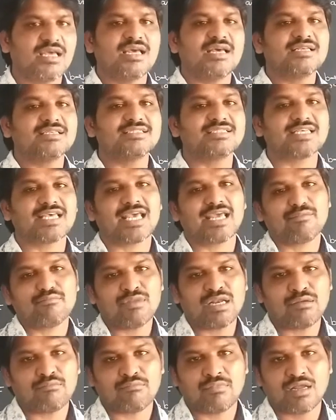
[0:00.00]
same
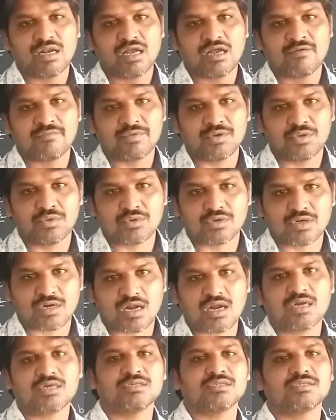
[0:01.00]
number of
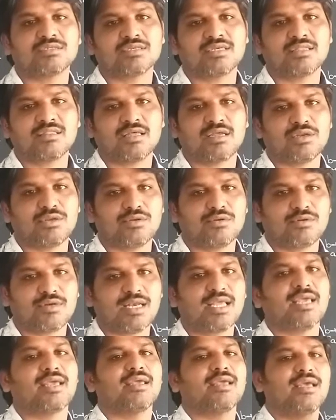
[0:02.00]
neutrons in the
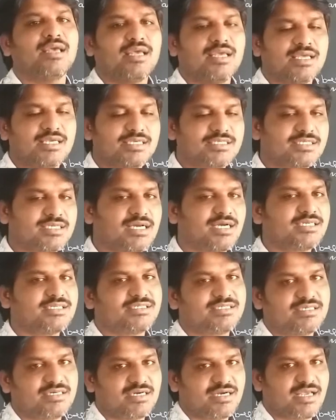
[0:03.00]
nuclei is
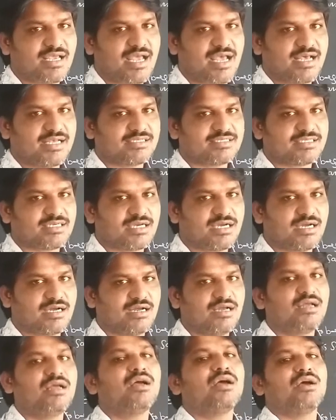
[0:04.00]
considered as
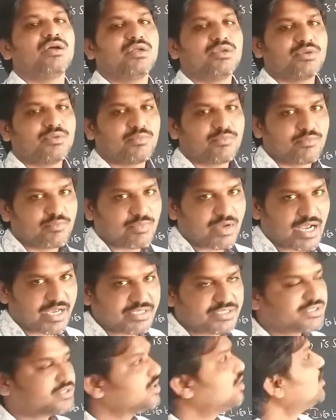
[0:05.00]

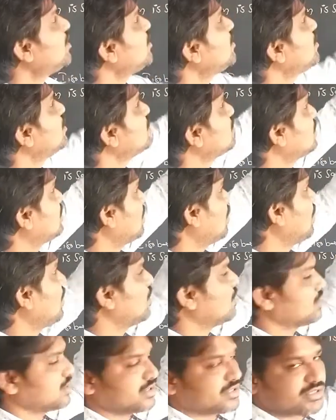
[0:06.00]

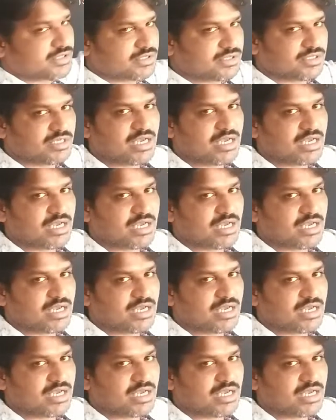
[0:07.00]
isotones.